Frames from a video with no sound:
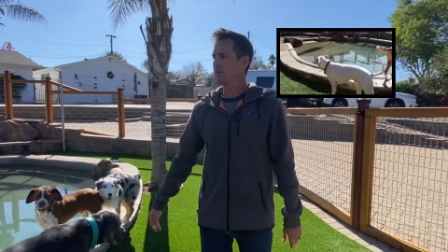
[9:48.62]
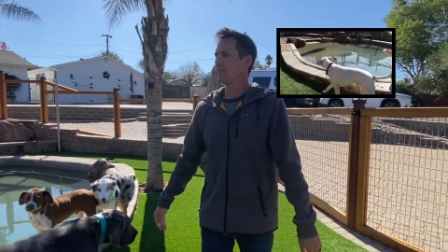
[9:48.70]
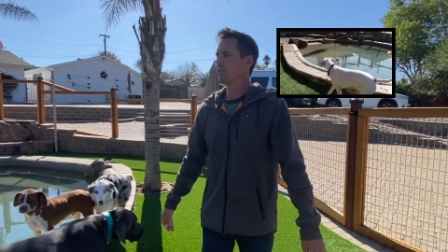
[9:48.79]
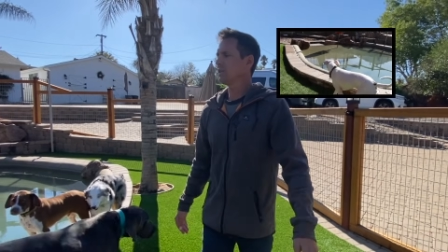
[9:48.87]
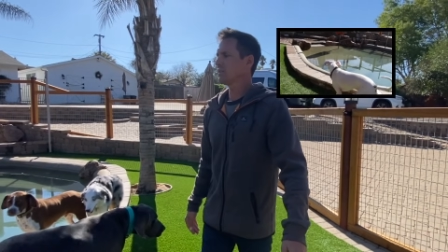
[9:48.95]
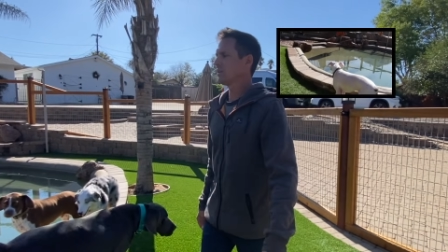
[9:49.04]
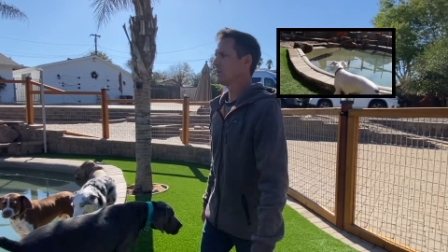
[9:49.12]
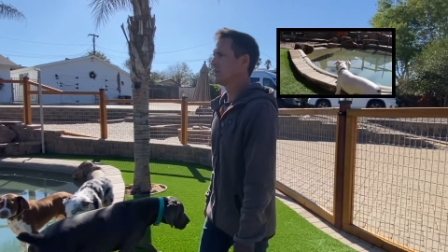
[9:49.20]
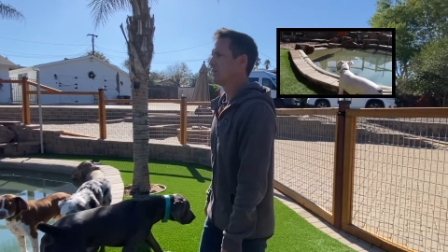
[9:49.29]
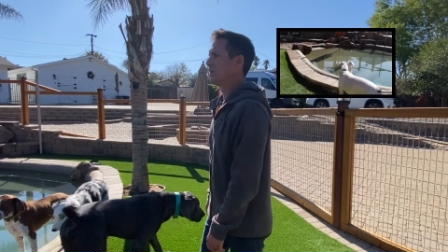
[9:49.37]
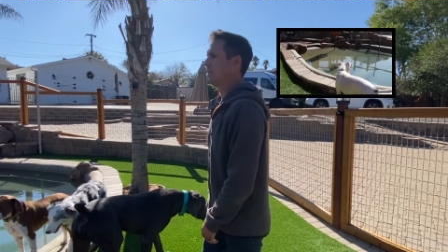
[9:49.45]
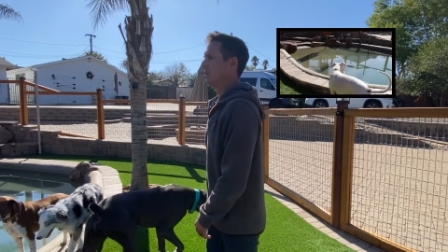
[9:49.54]
of it.
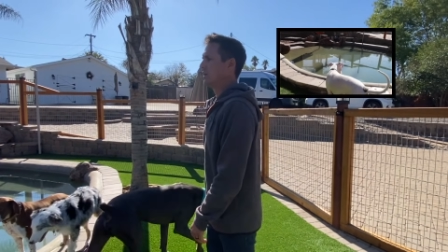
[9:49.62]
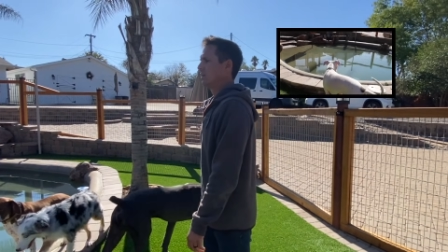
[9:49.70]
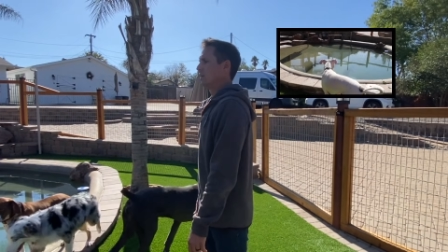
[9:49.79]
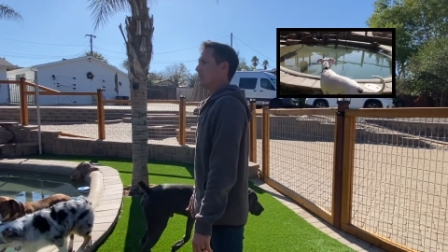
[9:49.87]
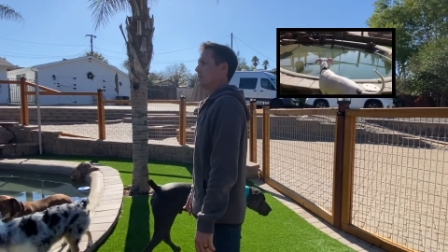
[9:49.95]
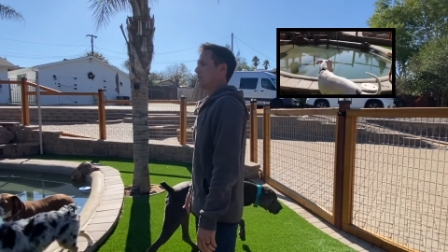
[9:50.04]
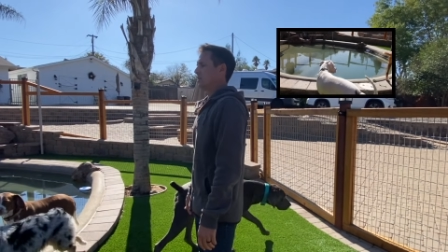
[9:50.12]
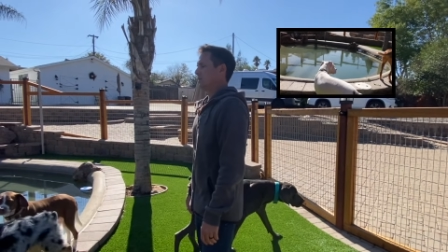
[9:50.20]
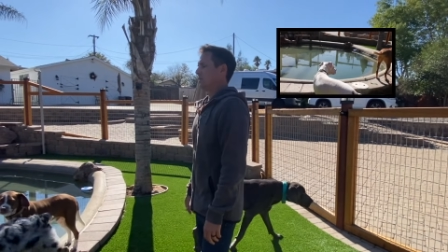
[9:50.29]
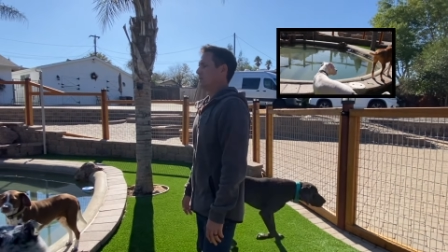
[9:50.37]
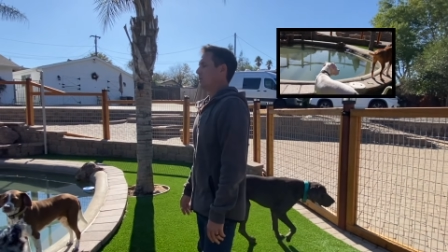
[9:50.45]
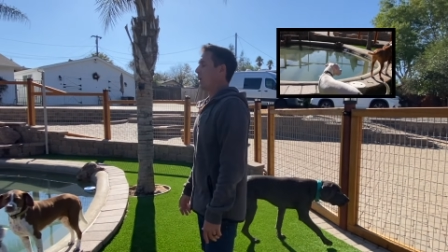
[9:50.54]

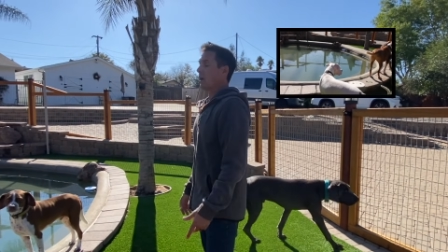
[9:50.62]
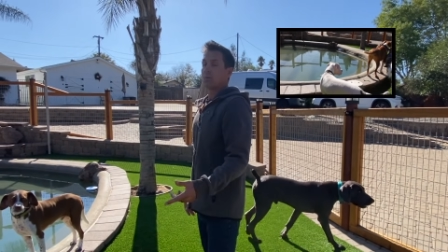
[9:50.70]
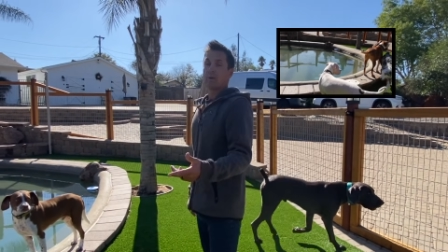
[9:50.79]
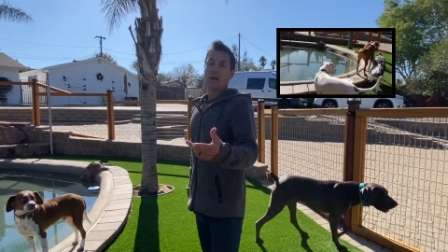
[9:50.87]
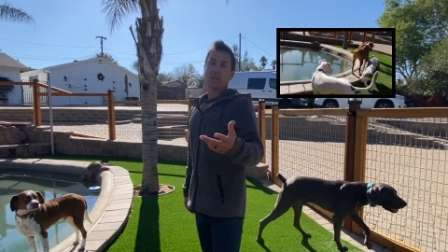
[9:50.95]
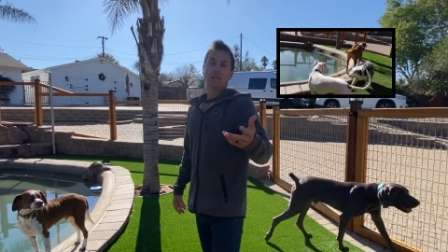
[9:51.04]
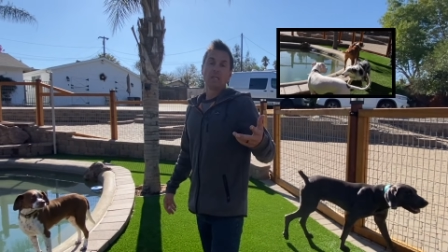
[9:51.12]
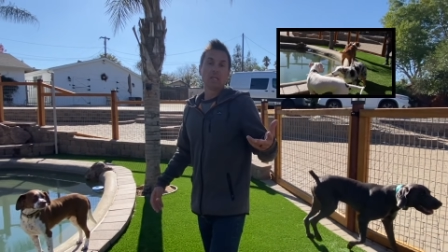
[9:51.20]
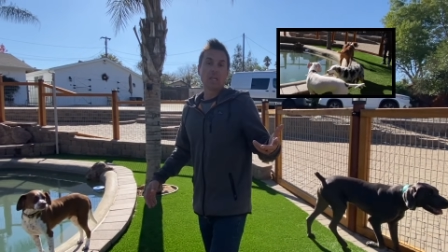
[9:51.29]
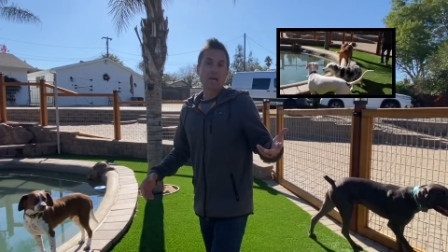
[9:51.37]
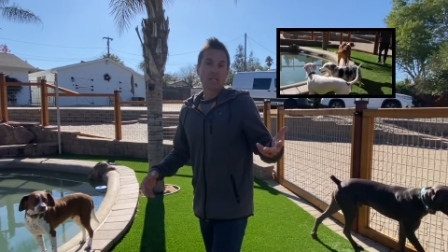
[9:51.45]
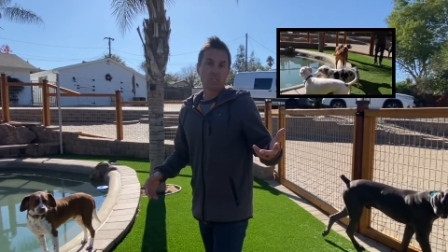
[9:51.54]
All right, we had a
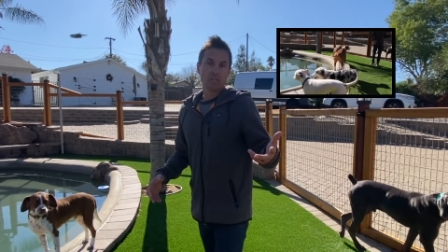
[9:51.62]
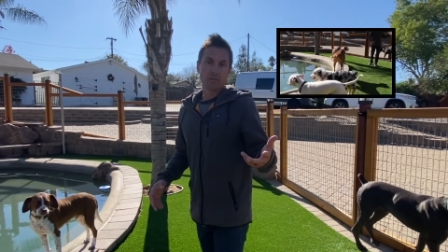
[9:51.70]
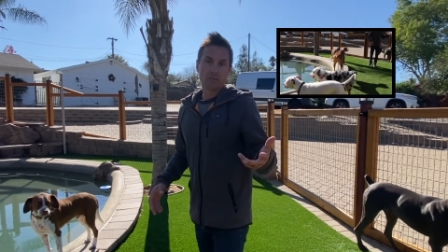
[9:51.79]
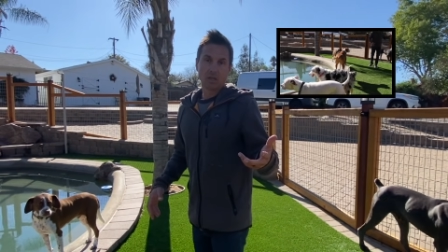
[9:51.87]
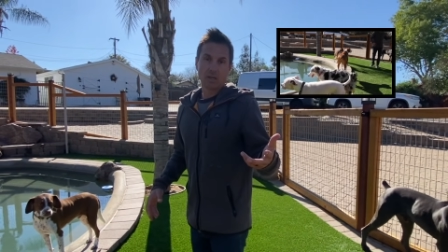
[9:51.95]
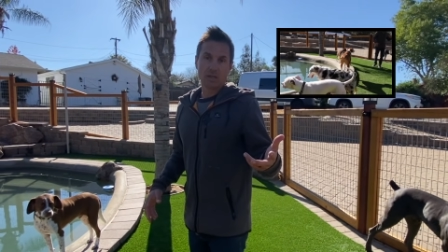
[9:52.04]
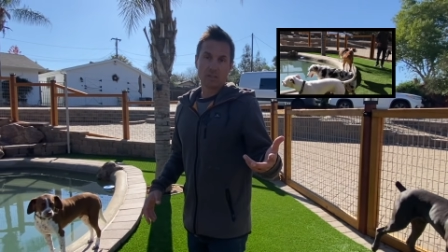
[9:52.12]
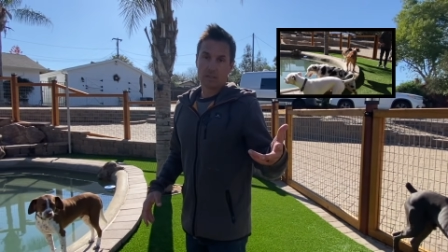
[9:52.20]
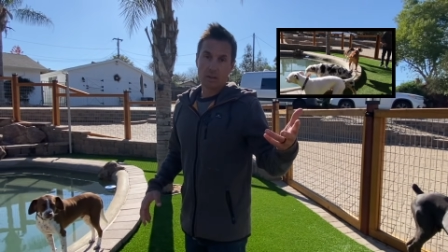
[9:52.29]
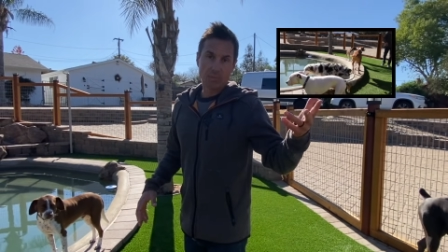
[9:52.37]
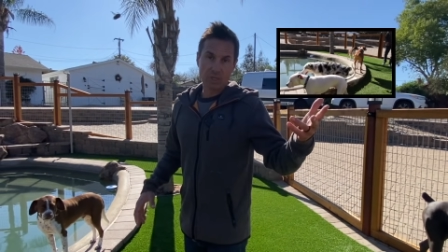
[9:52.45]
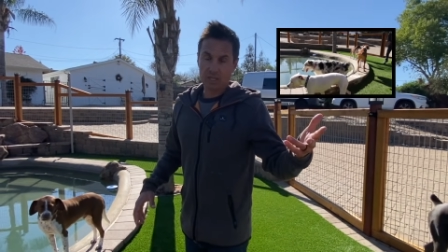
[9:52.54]
little action, at least
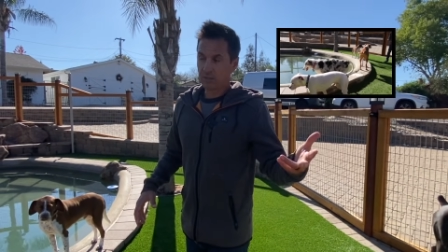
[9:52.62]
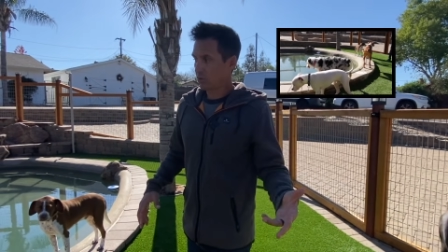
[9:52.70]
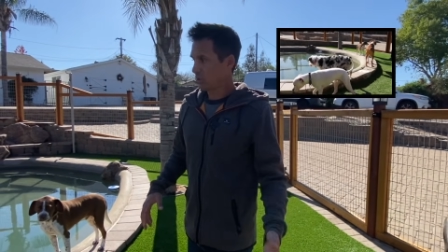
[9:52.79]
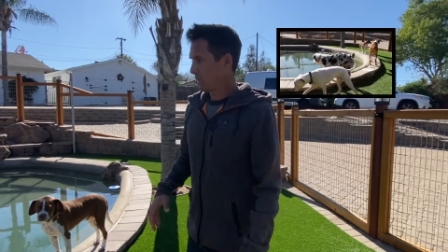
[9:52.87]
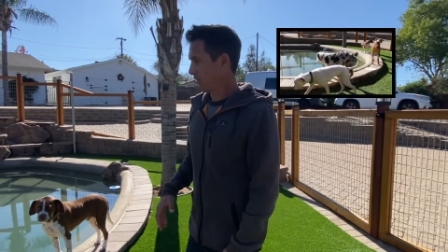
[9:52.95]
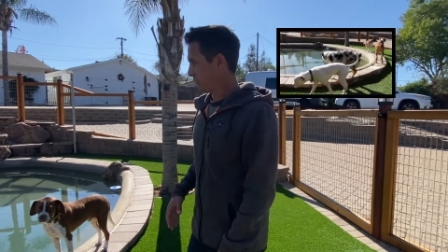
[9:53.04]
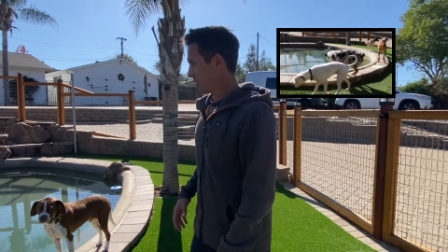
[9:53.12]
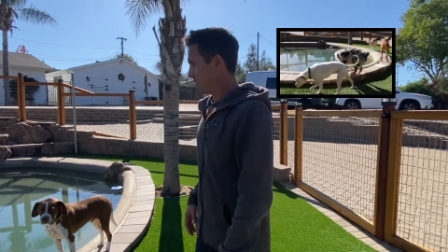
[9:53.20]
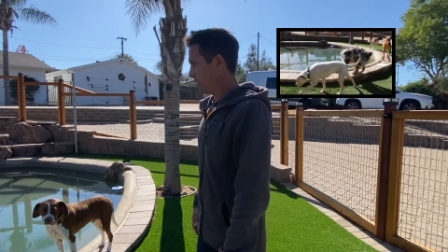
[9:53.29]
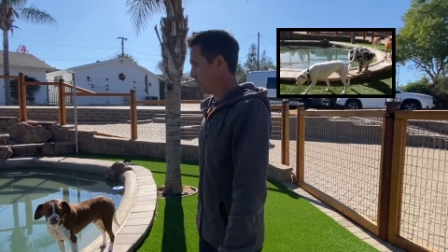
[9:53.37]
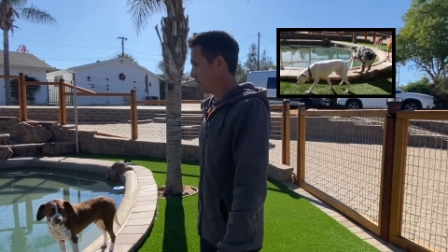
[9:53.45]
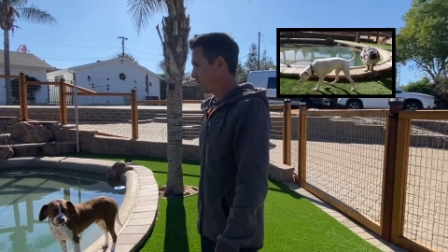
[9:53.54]
something interesting for
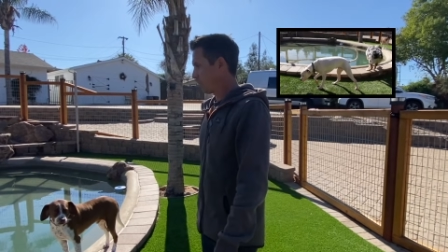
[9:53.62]
you.